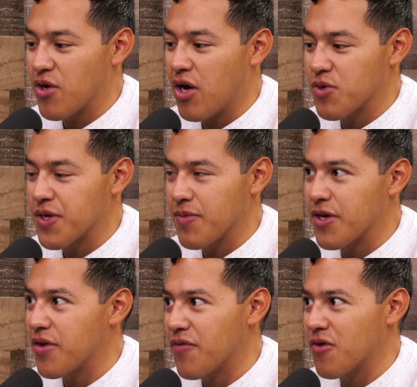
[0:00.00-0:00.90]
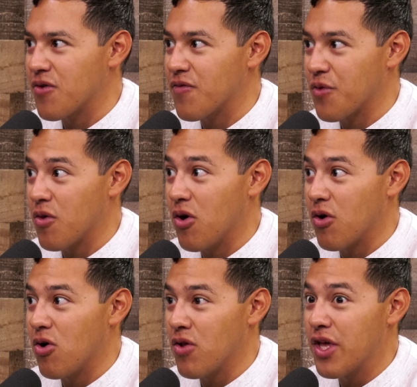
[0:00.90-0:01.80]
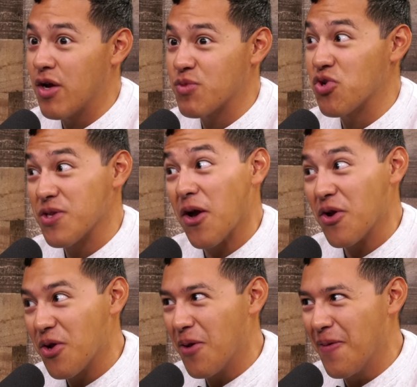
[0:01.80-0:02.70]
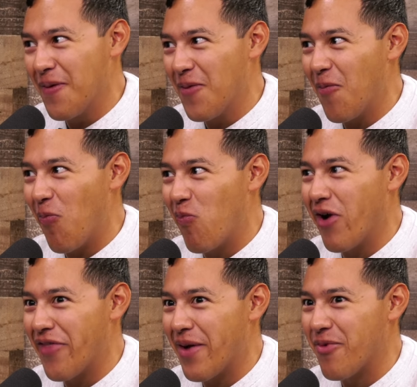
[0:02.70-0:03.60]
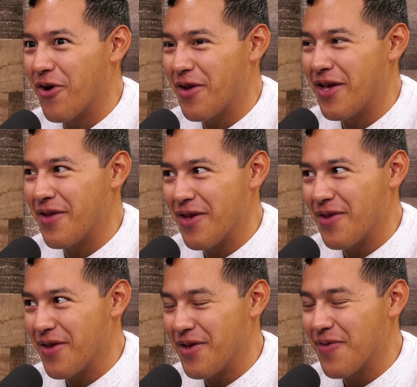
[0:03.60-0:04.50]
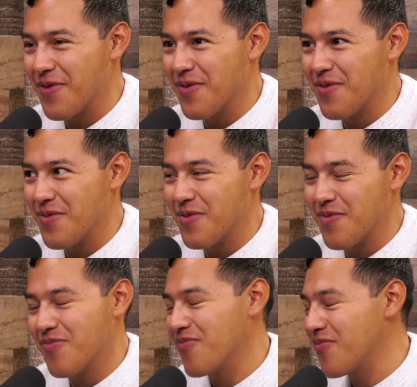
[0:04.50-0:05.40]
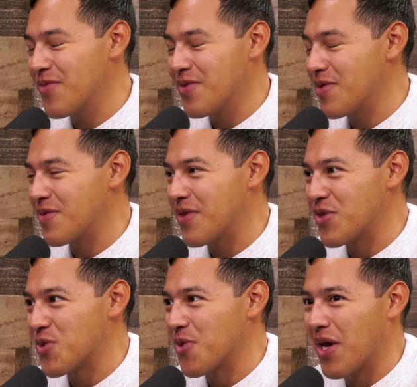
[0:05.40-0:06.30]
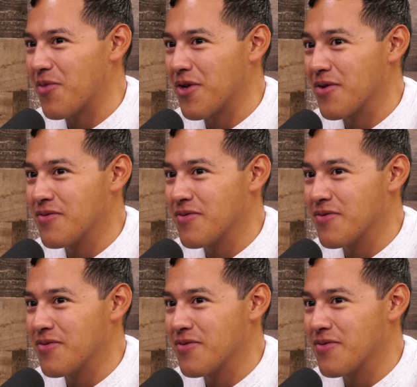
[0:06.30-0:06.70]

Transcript: was going to be in it for the long haul, and I was pretty tired by that point, and things are still happening.